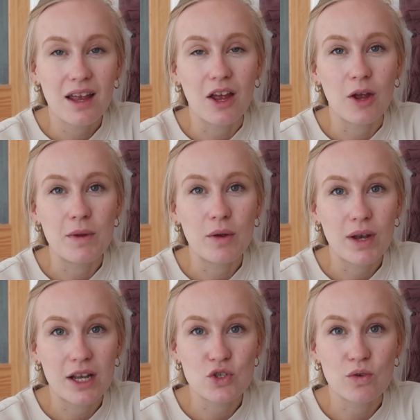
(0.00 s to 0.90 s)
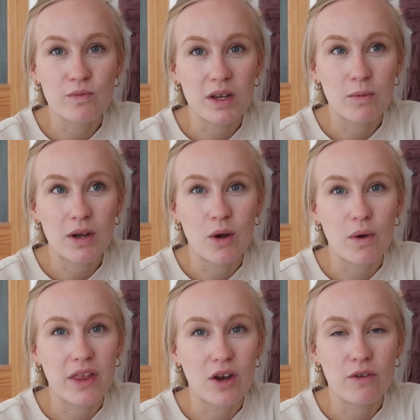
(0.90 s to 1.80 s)
He'll latch on really well,
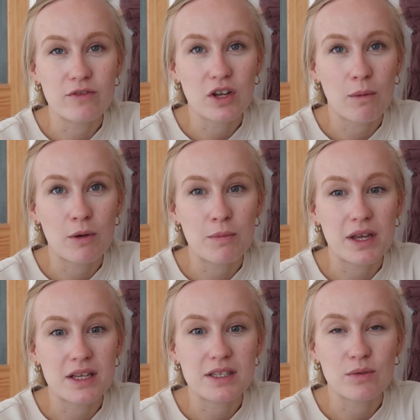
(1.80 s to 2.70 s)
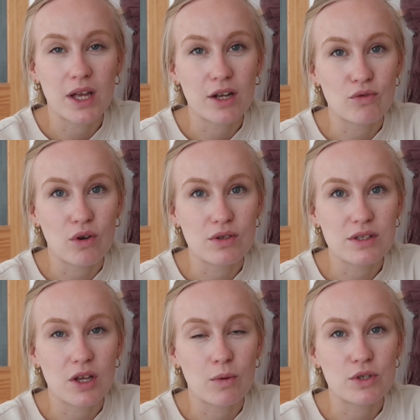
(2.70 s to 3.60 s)
and then after a couple of minutes he'll get cross,
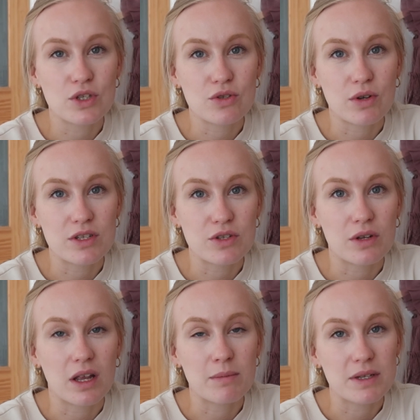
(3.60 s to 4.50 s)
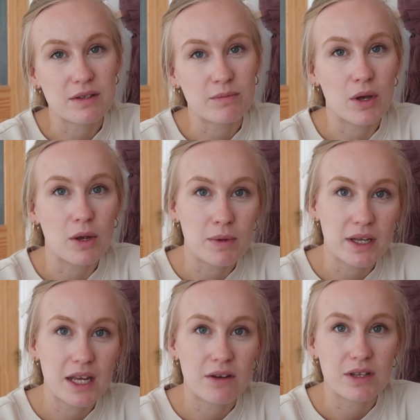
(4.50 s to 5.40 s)
so we're just trying to do like bits of
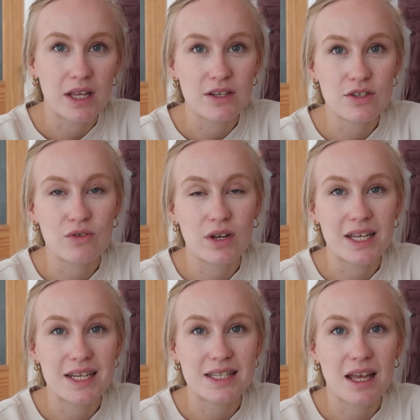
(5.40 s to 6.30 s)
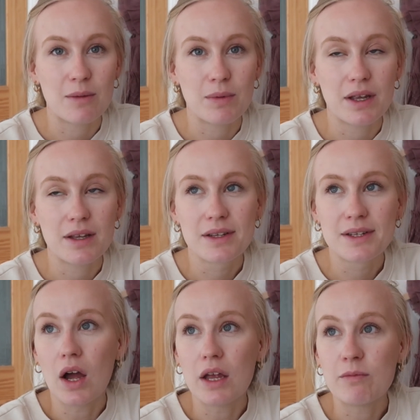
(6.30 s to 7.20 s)
burping here and there to try and use that a bit.
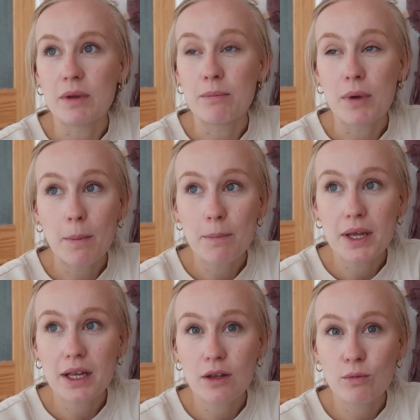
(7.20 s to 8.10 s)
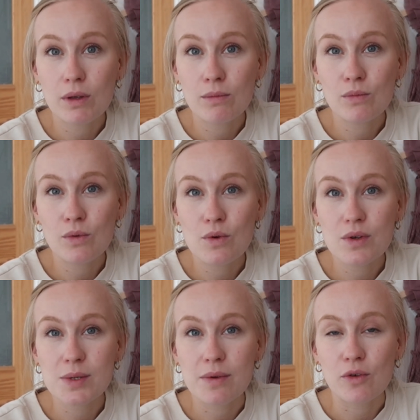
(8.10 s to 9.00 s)
I've been pumping a little bit
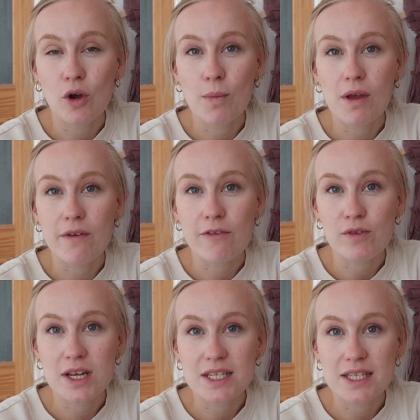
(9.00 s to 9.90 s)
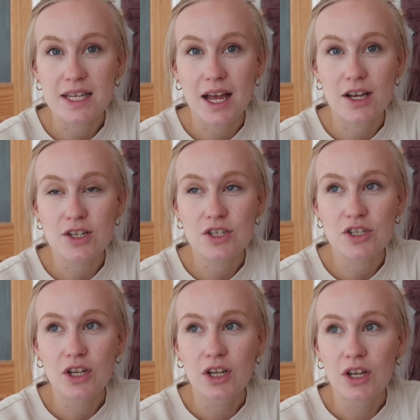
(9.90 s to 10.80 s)
more, so we've got a bit of a freezer stash,